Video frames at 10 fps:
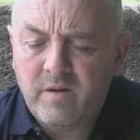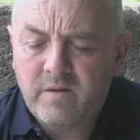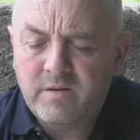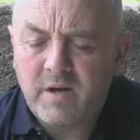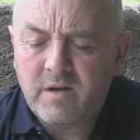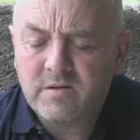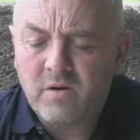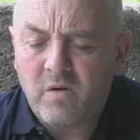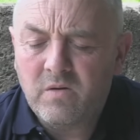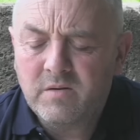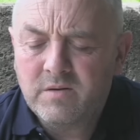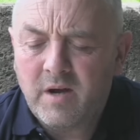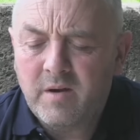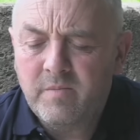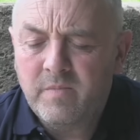It takes a long
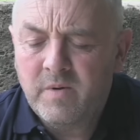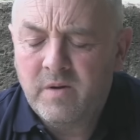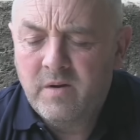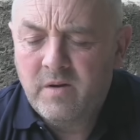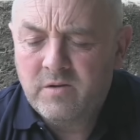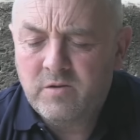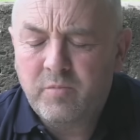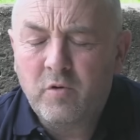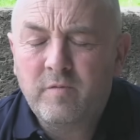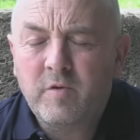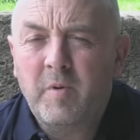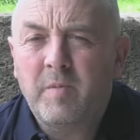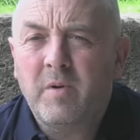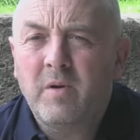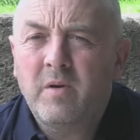time to prove to
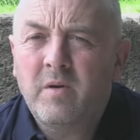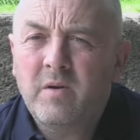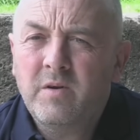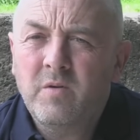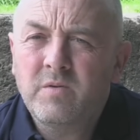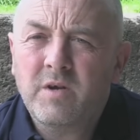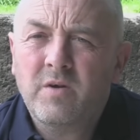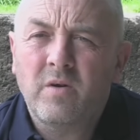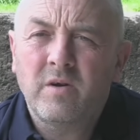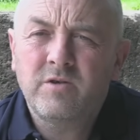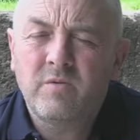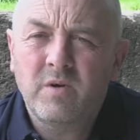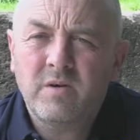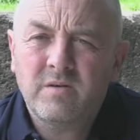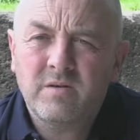people new technology
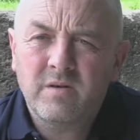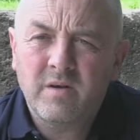works.